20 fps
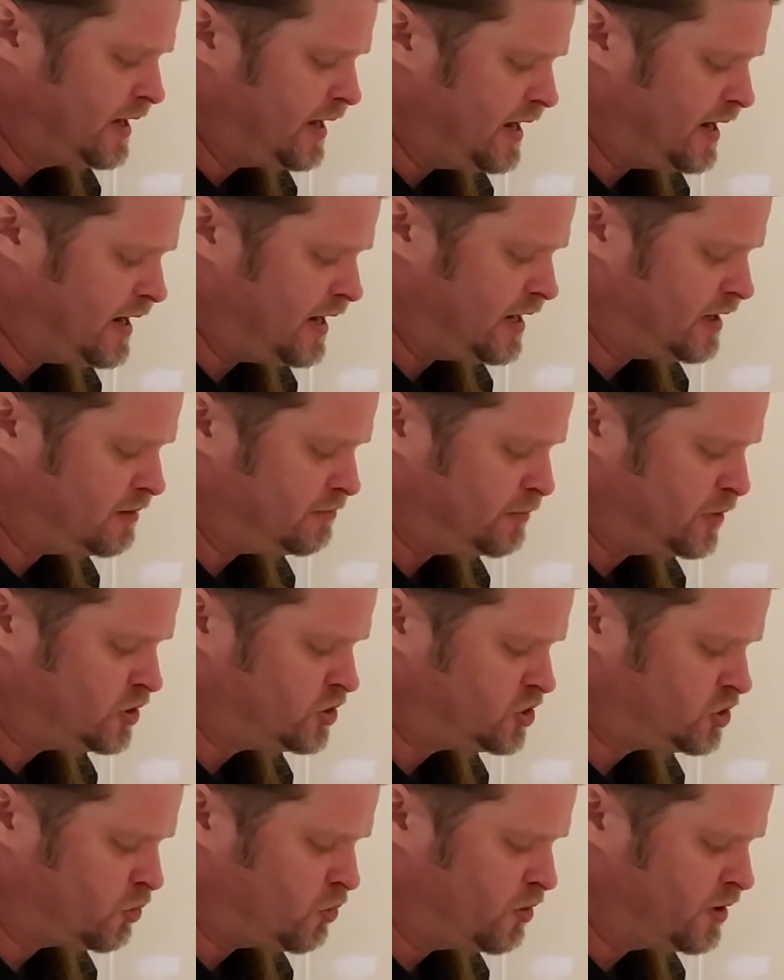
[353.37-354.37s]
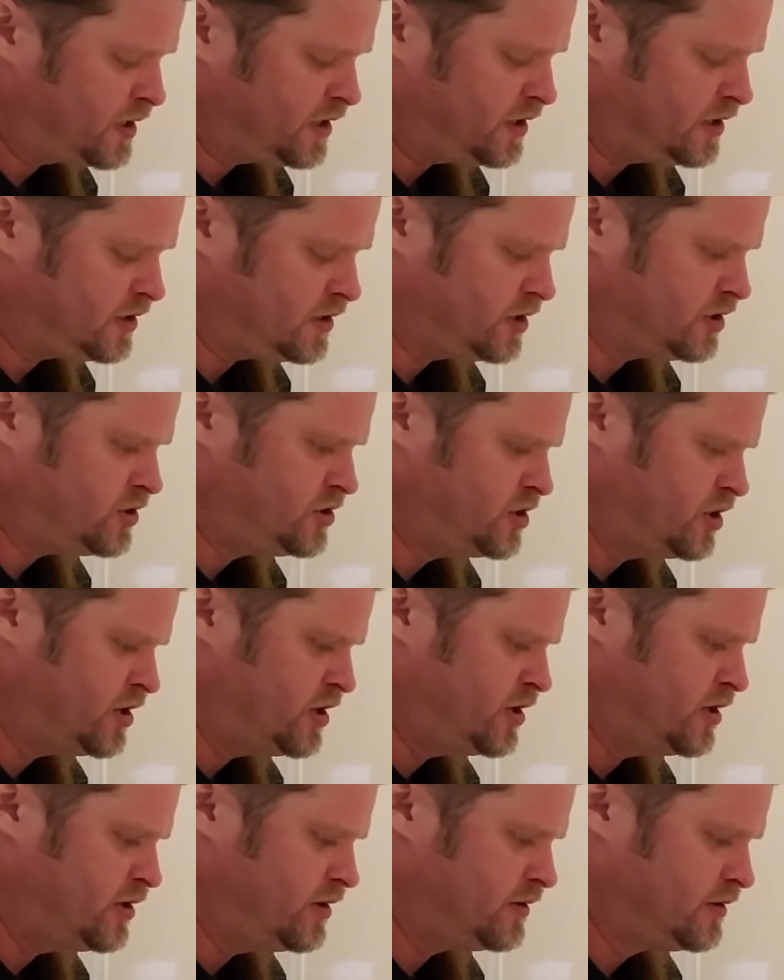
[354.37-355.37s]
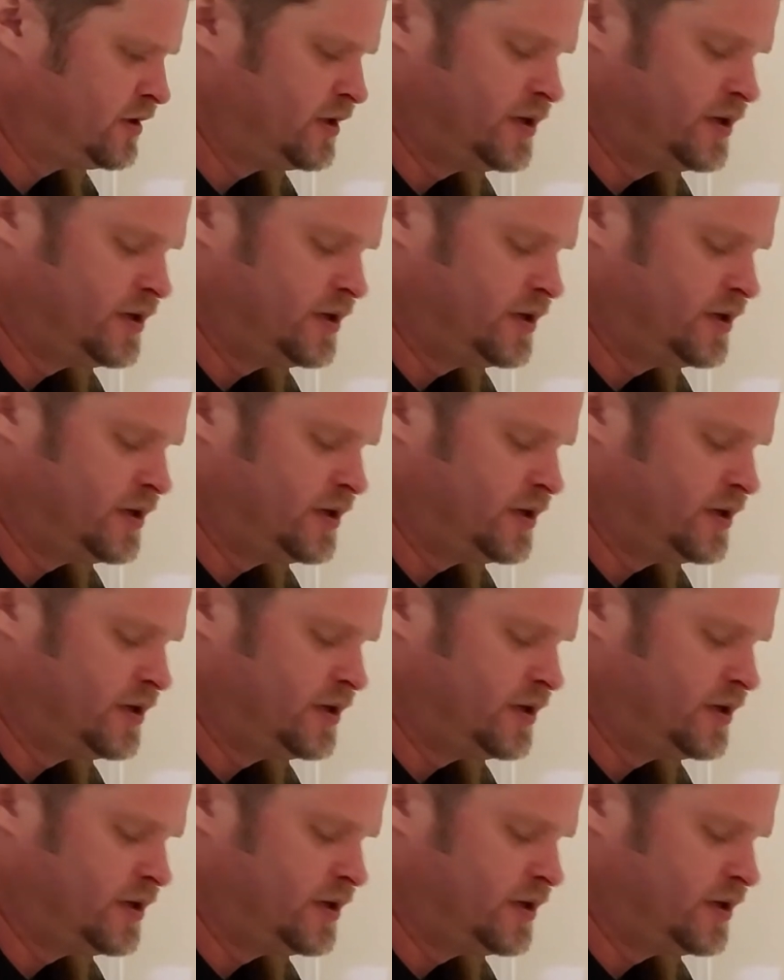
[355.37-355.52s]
And majority of the dirt,